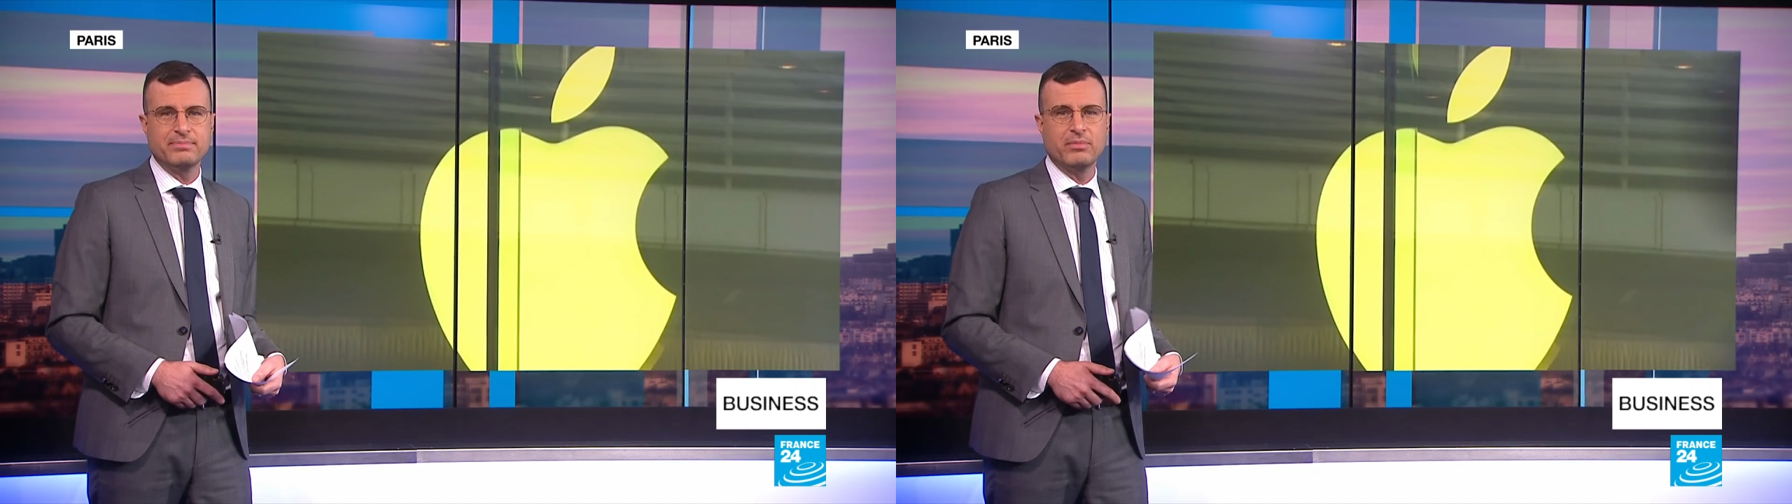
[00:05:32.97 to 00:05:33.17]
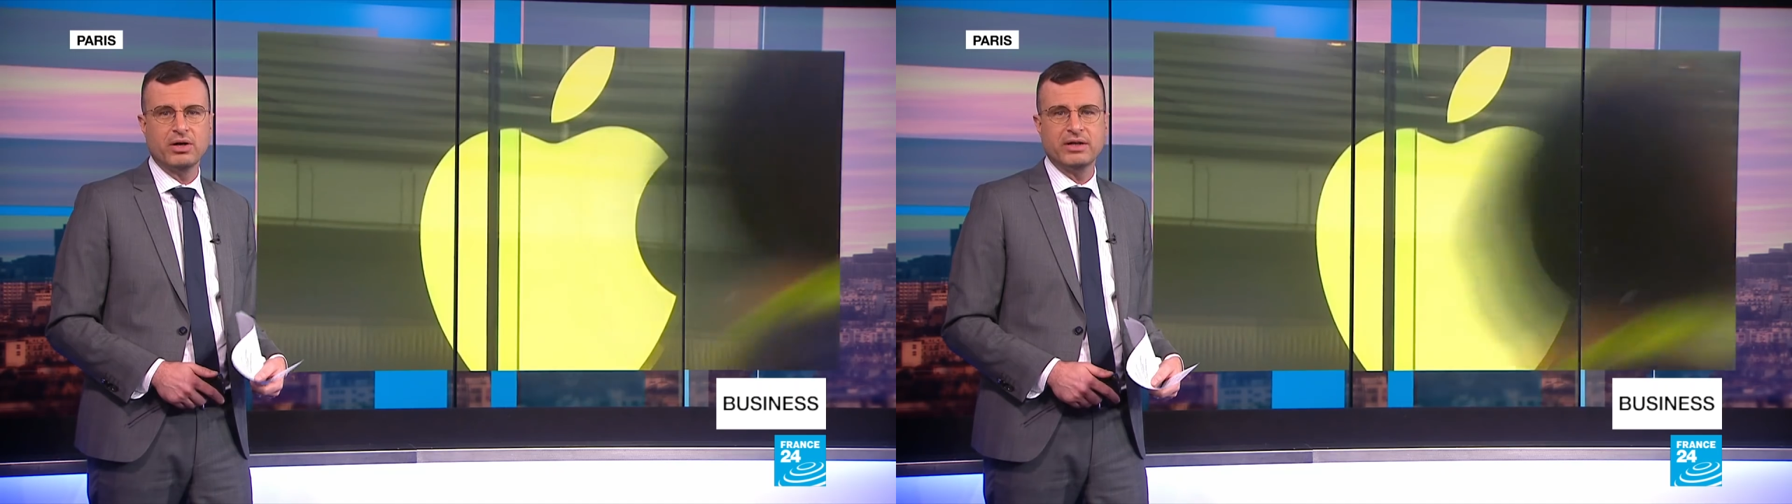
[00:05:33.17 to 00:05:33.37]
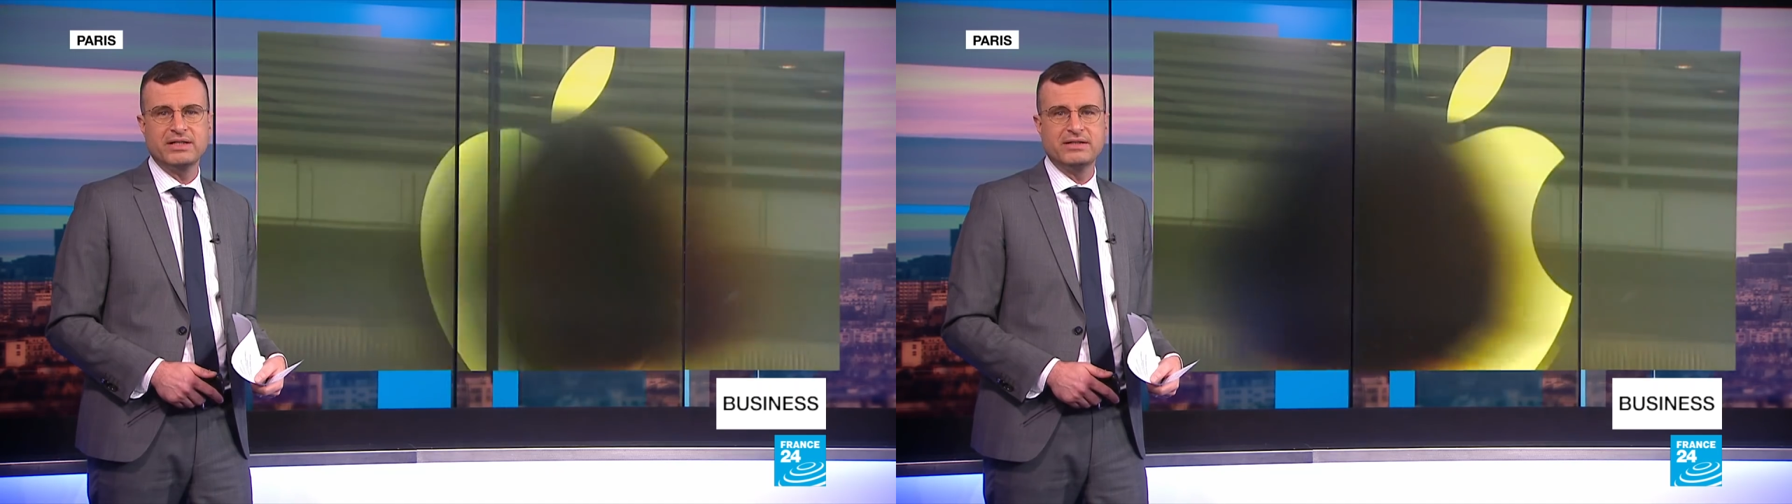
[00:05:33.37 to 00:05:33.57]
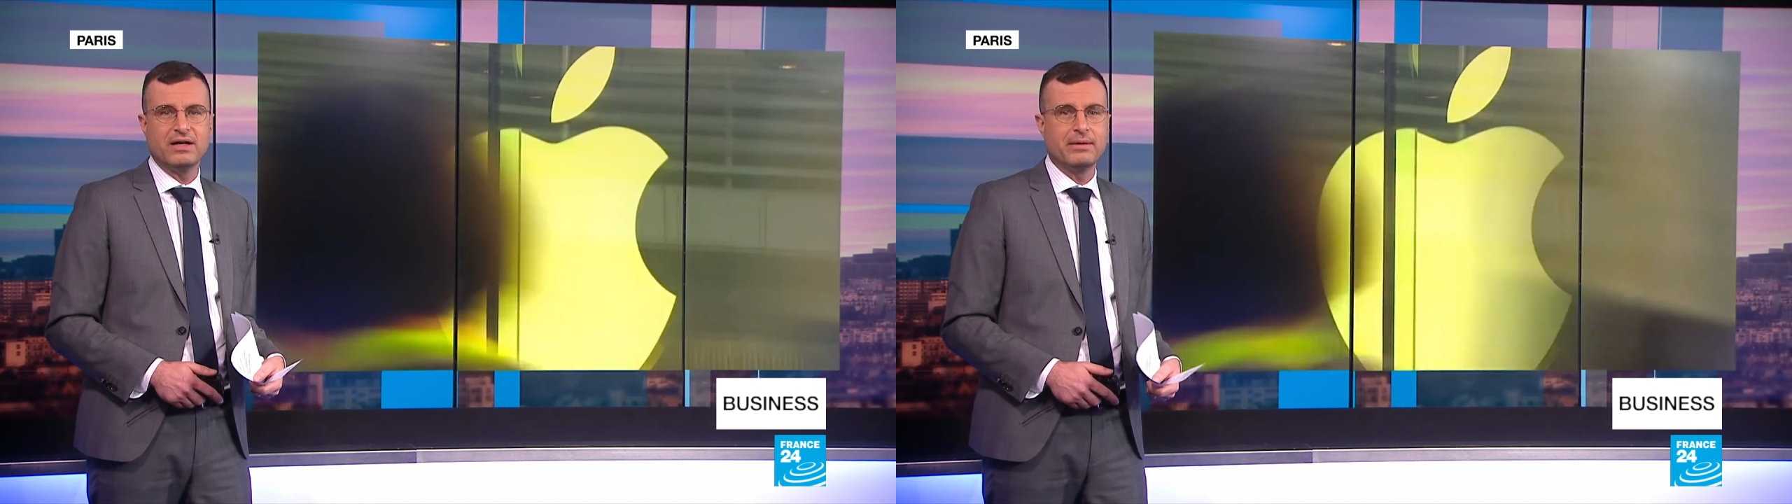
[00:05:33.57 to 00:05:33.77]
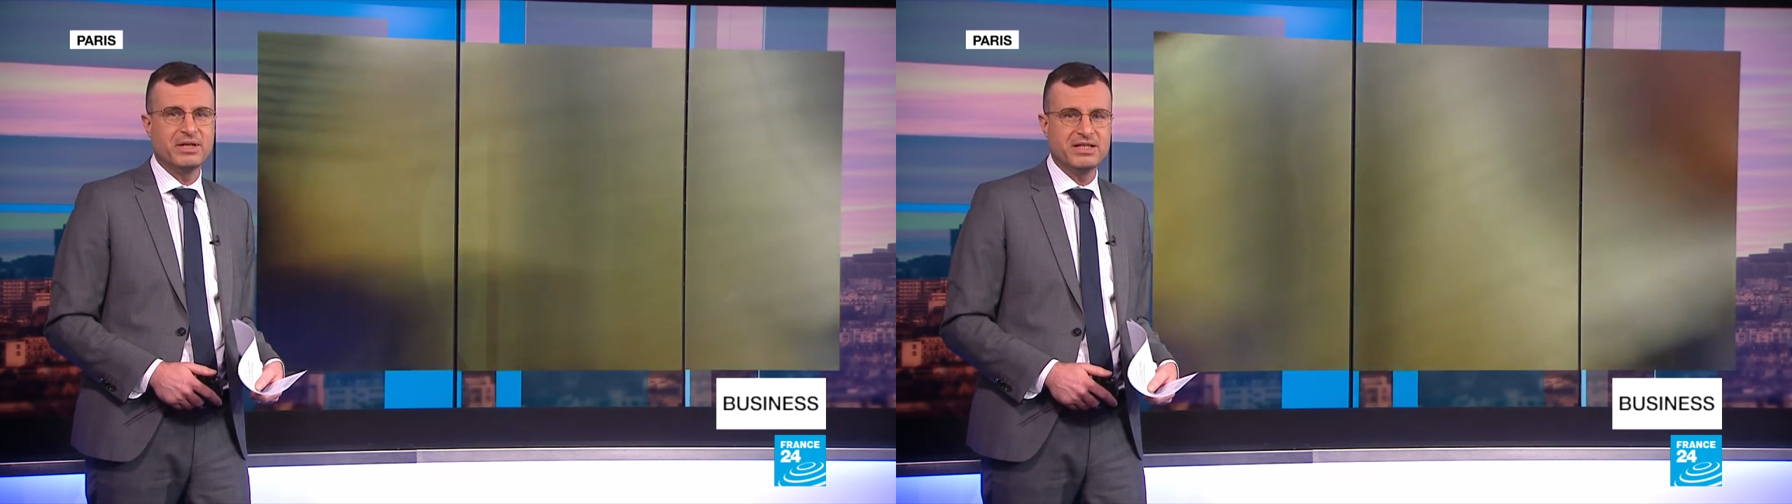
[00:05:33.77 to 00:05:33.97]
market
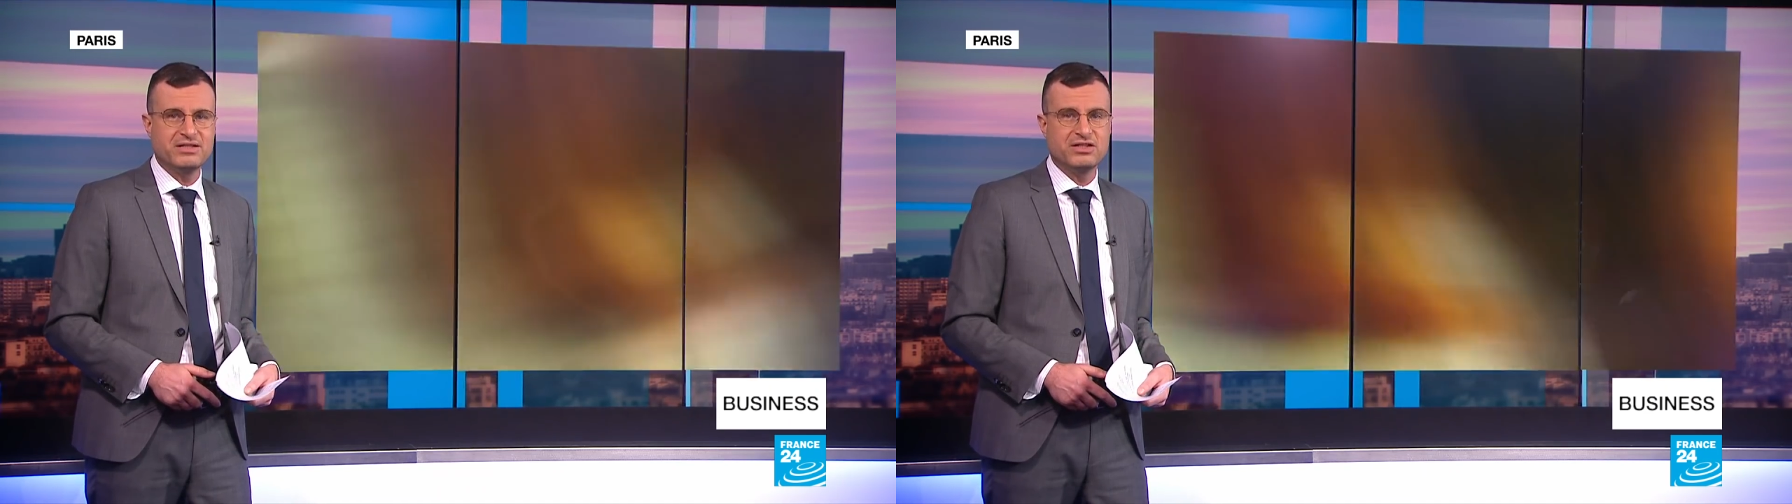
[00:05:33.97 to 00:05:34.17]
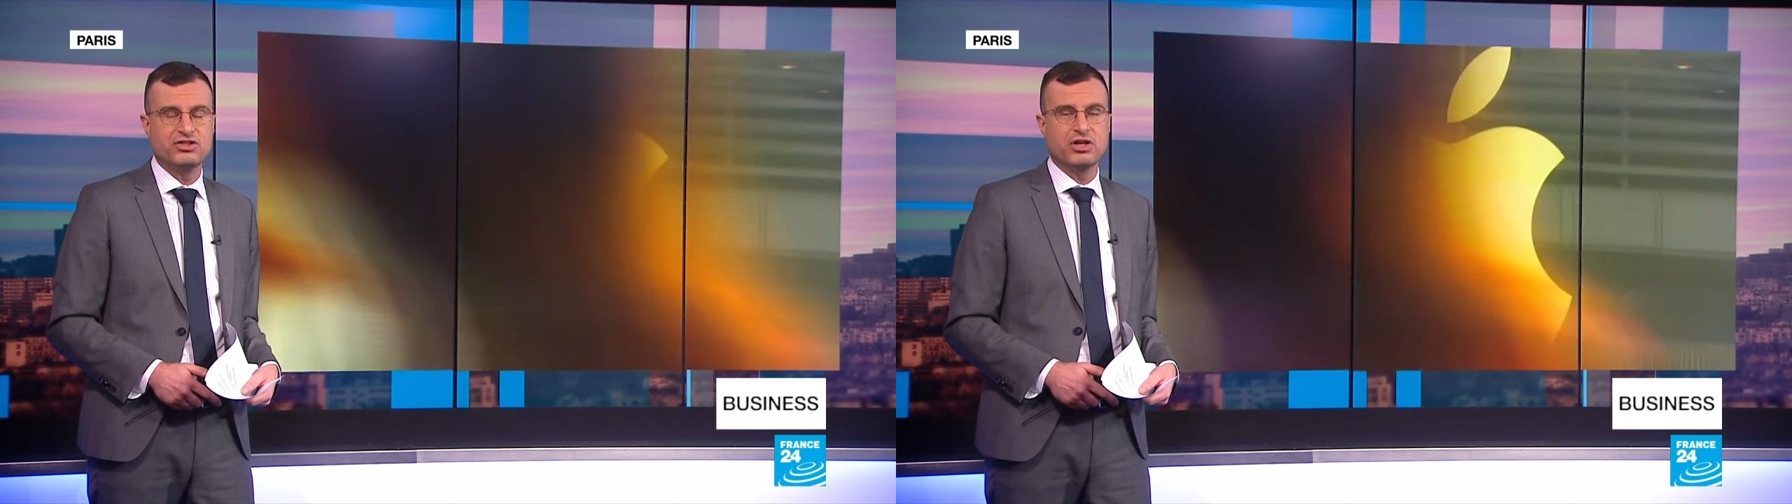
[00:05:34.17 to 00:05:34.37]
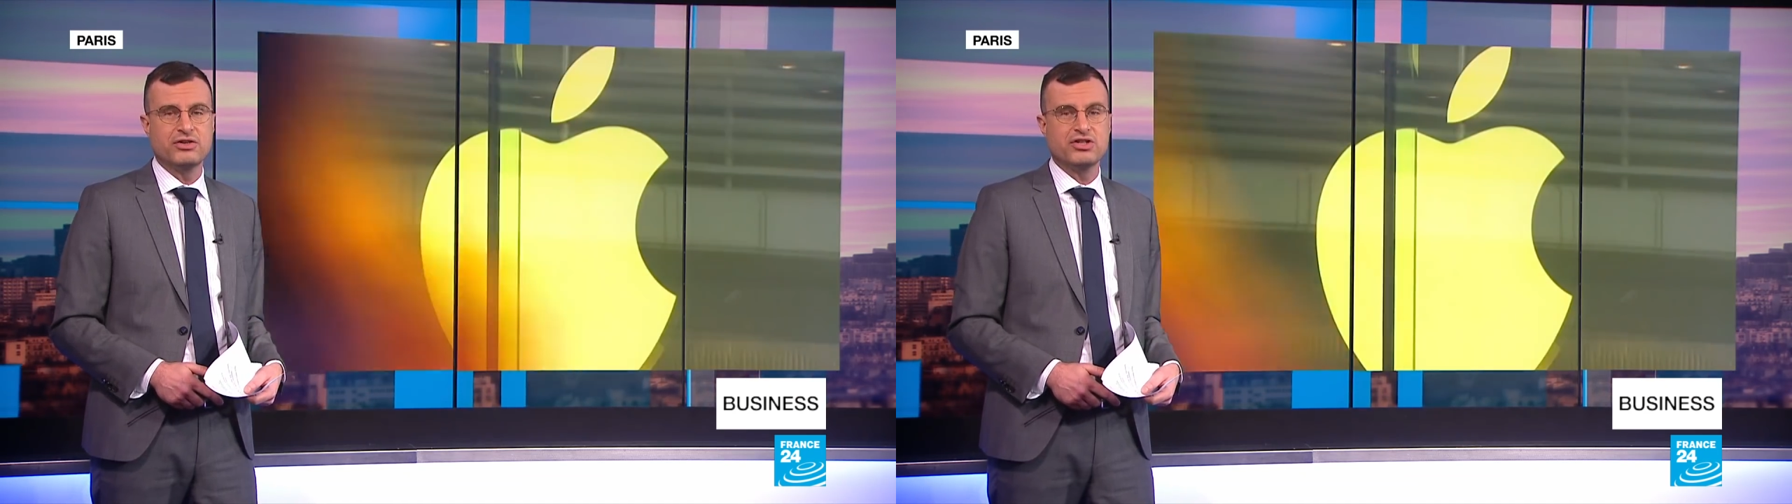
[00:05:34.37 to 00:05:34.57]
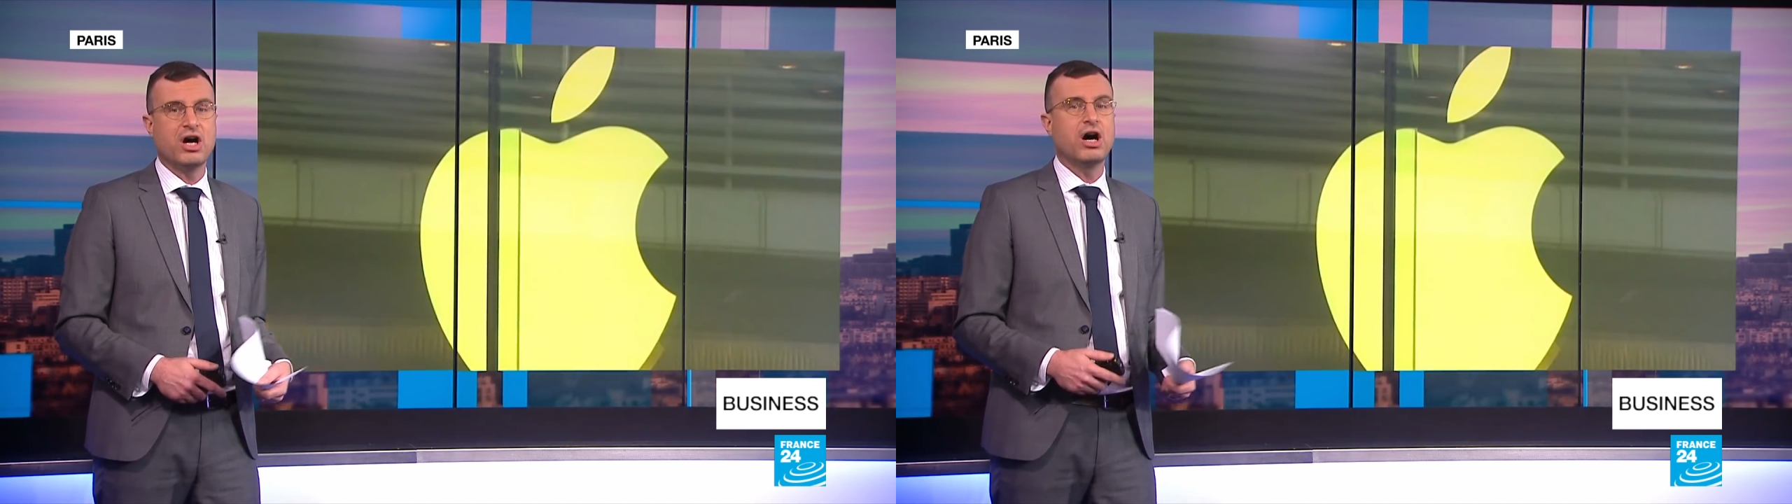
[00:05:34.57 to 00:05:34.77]
dominance to charge